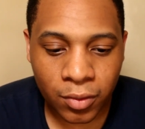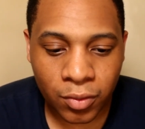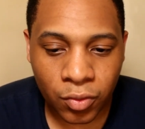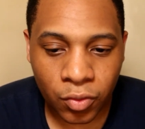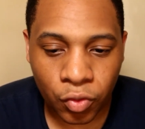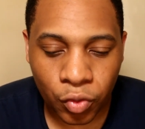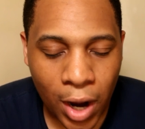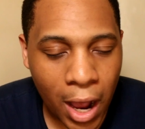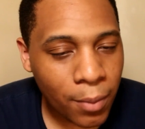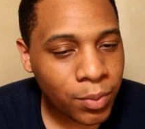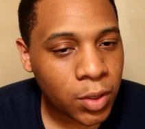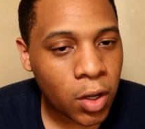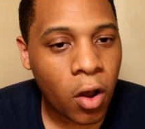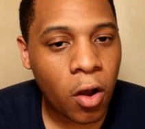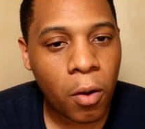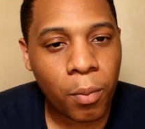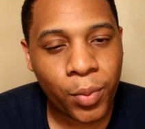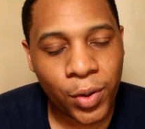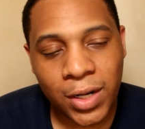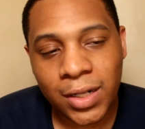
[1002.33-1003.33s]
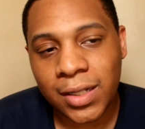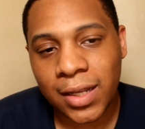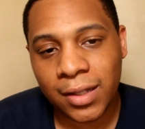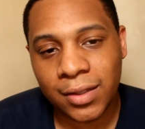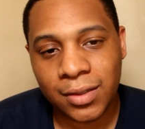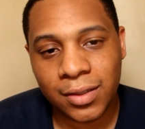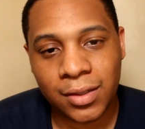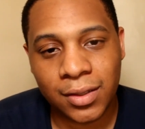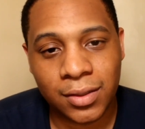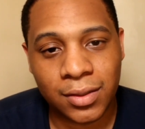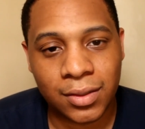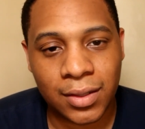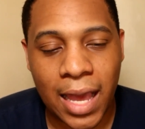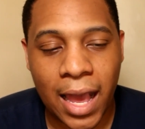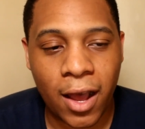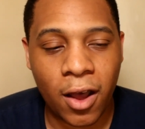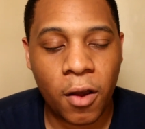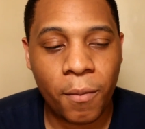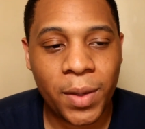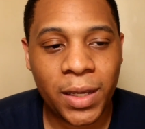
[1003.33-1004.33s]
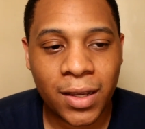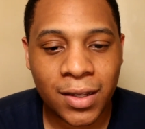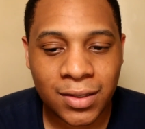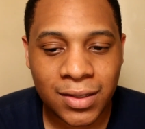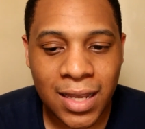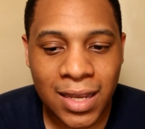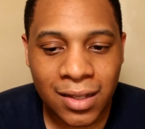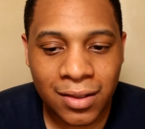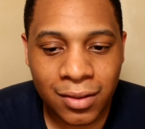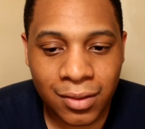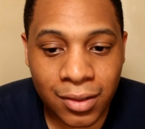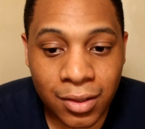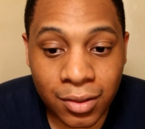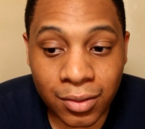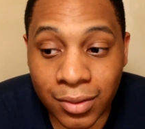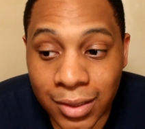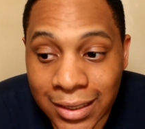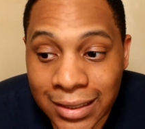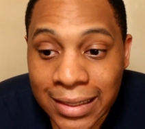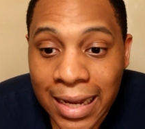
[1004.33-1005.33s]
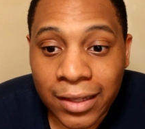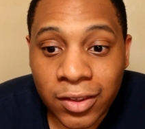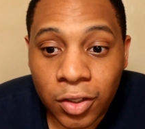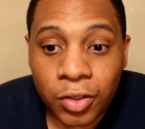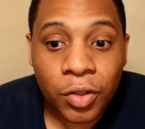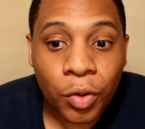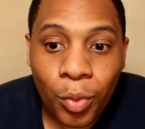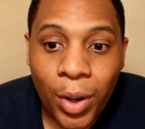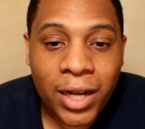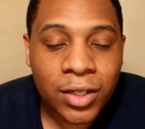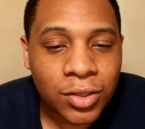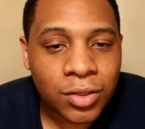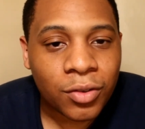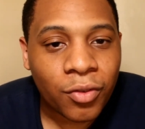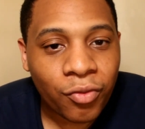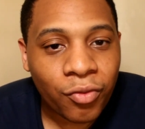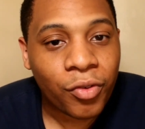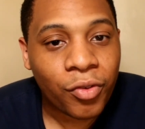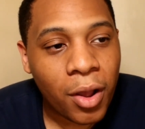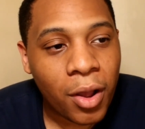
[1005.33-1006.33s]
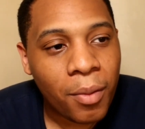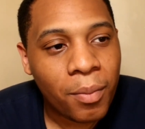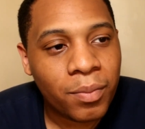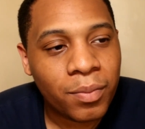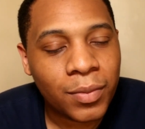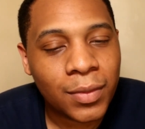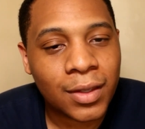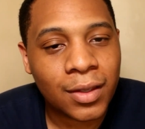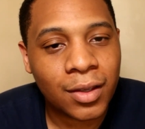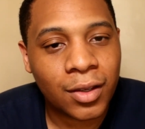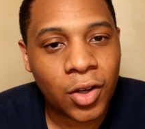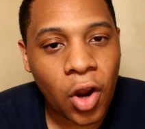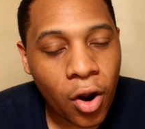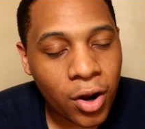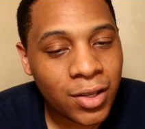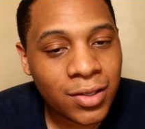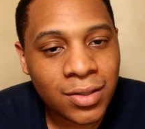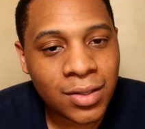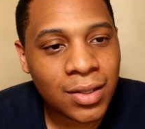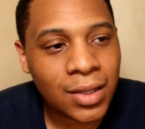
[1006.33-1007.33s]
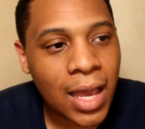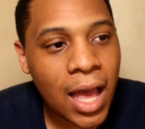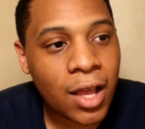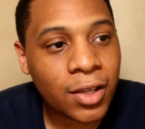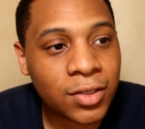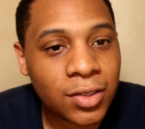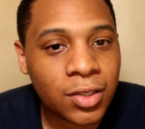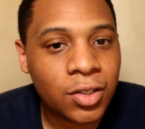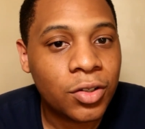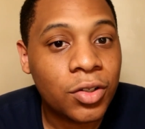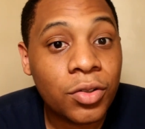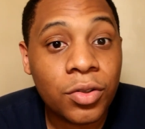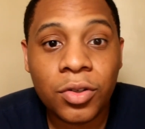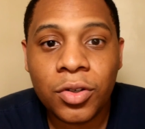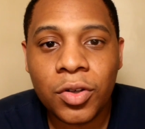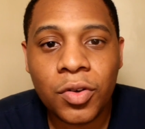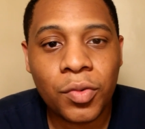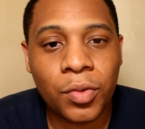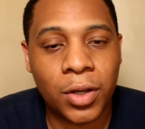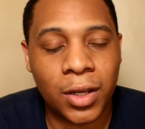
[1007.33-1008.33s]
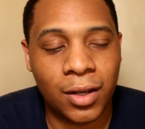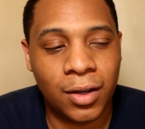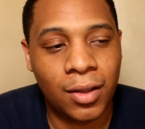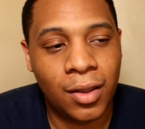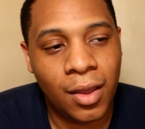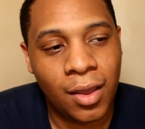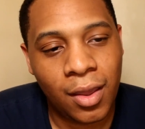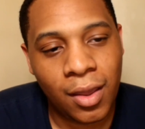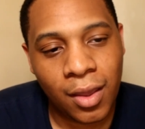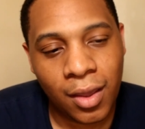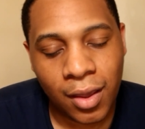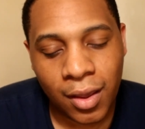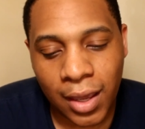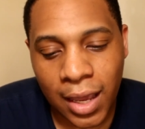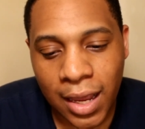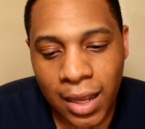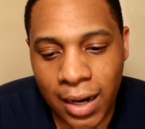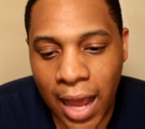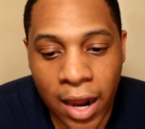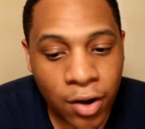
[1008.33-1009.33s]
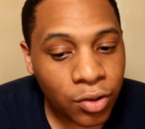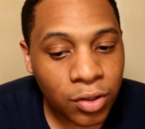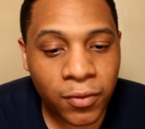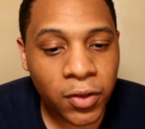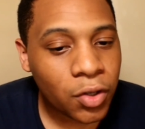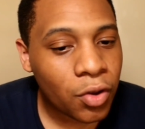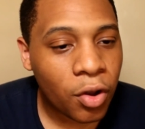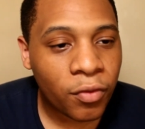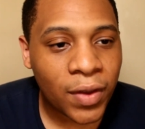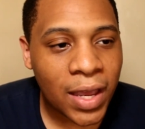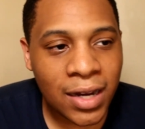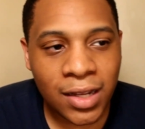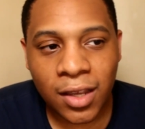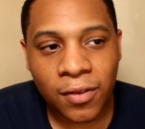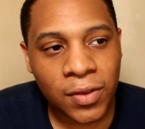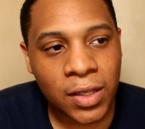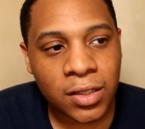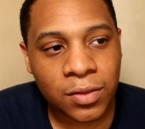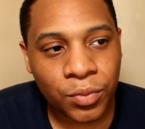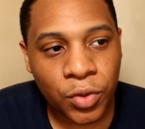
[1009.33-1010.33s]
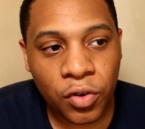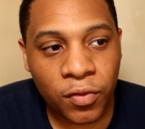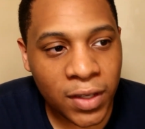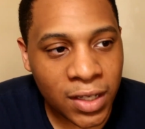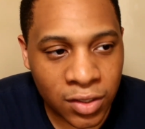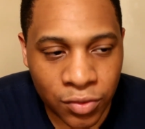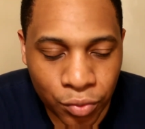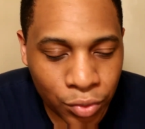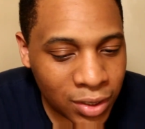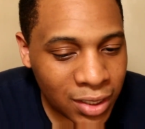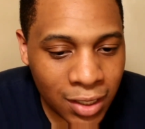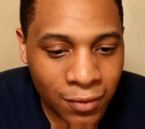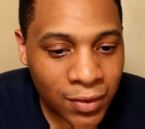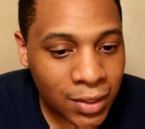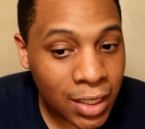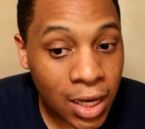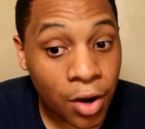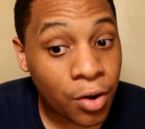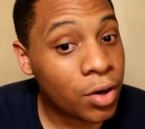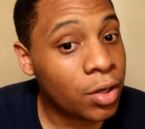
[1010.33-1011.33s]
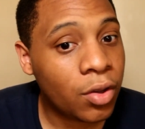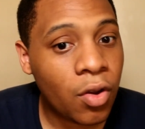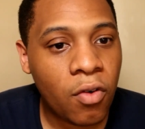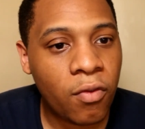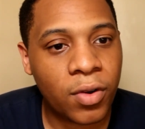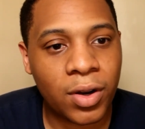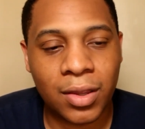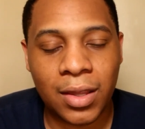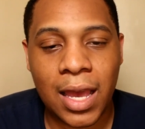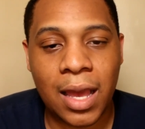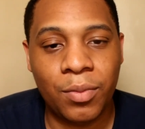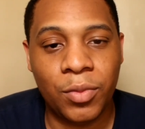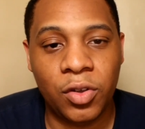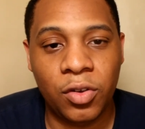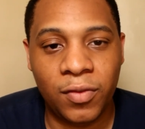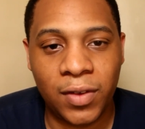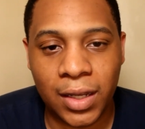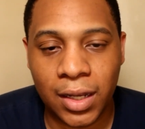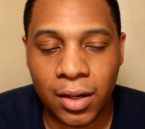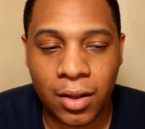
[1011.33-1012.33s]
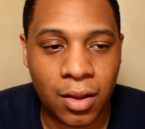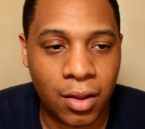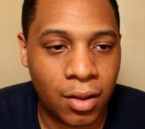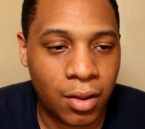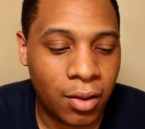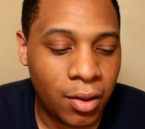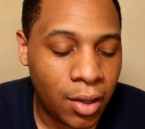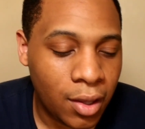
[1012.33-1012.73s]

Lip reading: dropped all pretenses now because they literally got the director from Guardians of the Galaxy to do the new one. And I don't even know if any of this movie is really even carrying over to that movie at all.